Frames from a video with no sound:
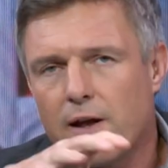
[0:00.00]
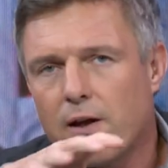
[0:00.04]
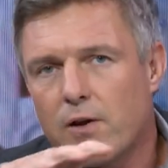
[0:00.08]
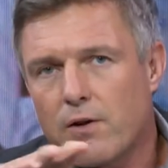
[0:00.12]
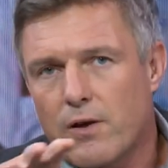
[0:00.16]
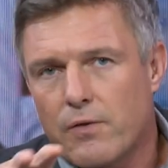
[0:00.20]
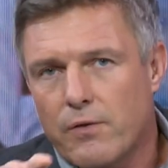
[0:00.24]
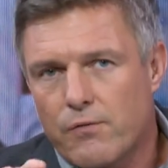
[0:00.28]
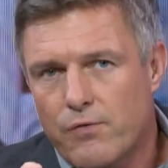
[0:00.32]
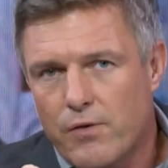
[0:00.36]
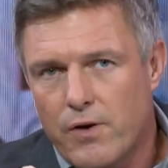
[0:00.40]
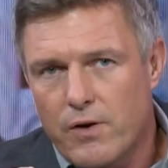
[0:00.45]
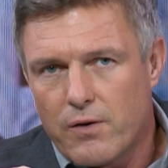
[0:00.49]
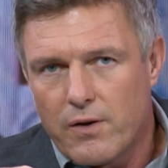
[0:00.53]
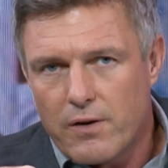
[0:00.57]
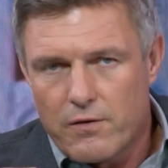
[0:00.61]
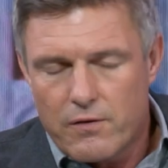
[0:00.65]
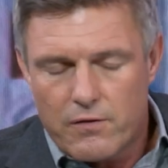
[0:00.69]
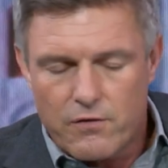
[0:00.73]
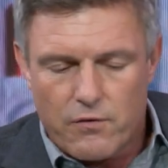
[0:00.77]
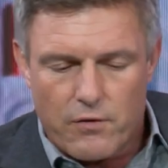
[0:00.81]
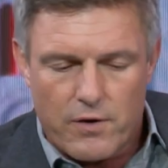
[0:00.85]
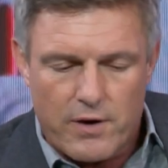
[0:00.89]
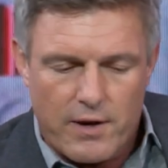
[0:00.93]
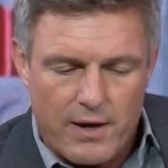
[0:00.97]
look at the food
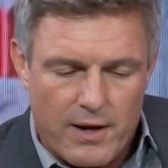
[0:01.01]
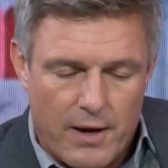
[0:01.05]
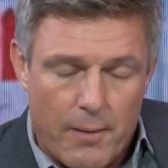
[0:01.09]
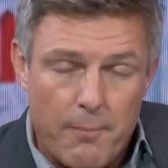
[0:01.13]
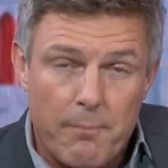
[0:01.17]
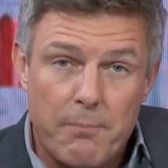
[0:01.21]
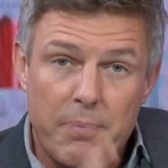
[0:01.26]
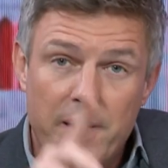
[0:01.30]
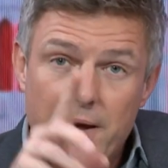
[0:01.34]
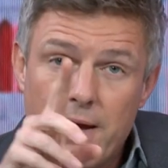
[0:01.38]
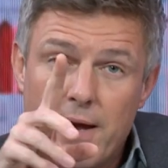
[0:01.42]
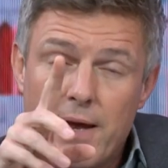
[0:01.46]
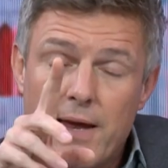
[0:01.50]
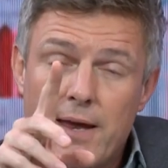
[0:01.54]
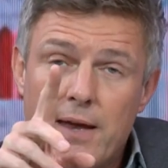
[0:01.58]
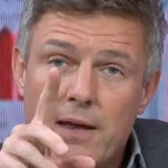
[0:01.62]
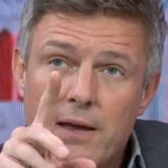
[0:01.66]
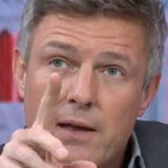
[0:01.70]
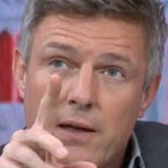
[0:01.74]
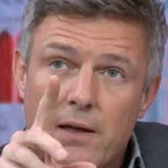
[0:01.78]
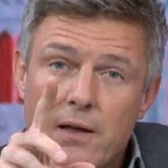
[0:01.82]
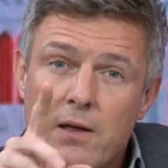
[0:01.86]
industry here. B,